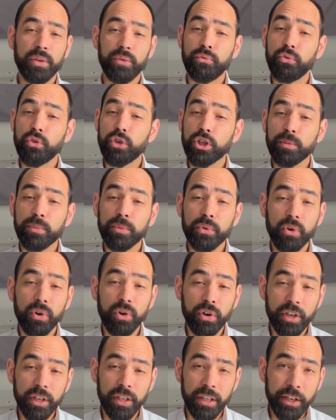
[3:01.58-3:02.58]
an enforcement
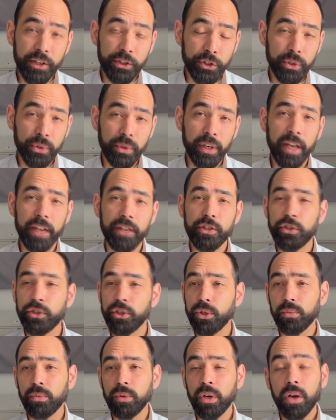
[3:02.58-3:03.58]
order issued against
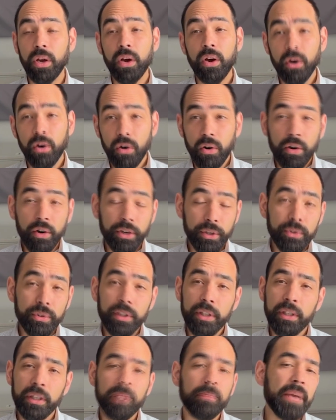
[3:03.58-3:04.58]
you, or you
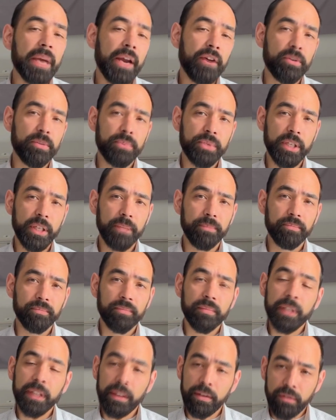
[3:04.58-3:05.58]
declare bankruptcy.
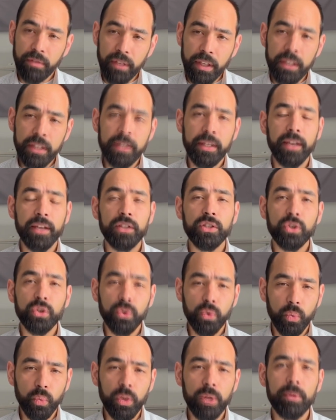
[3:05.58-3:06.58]
Even these things
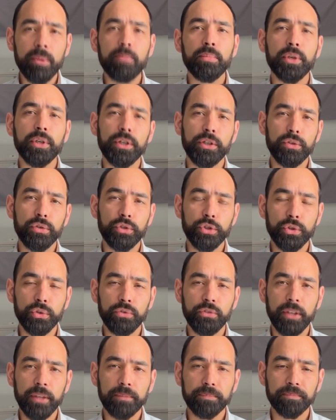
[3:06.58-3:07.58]
will be put into
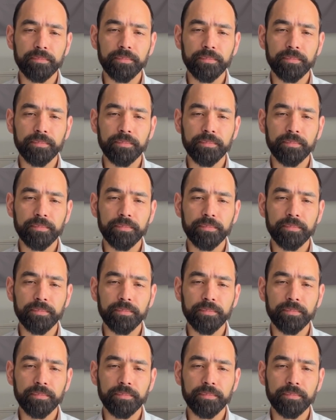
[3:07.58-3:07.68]
Schufa.